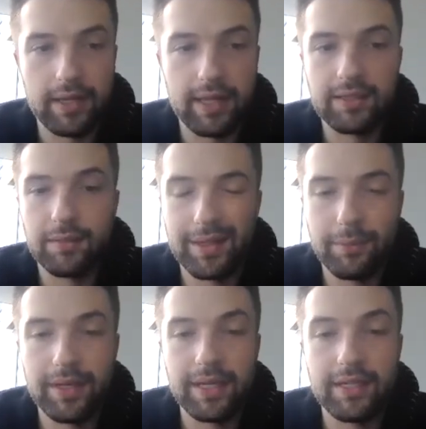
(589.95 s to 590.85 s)
and that's something
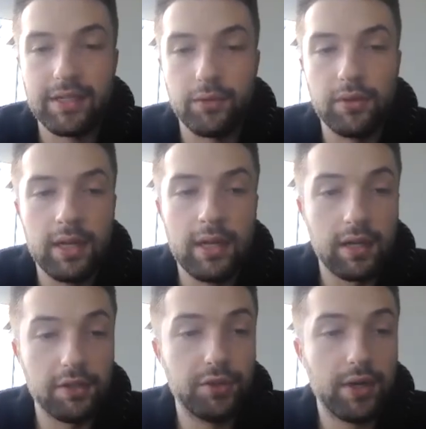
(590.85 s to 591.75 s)
that we need to
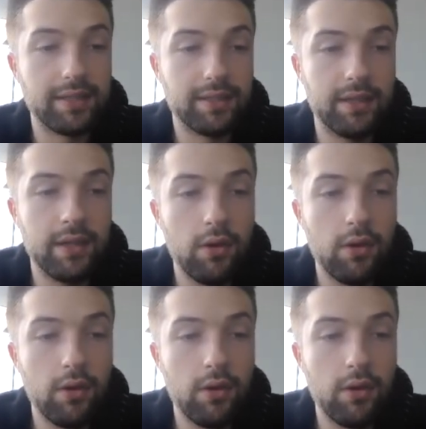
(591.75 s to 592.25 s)
address.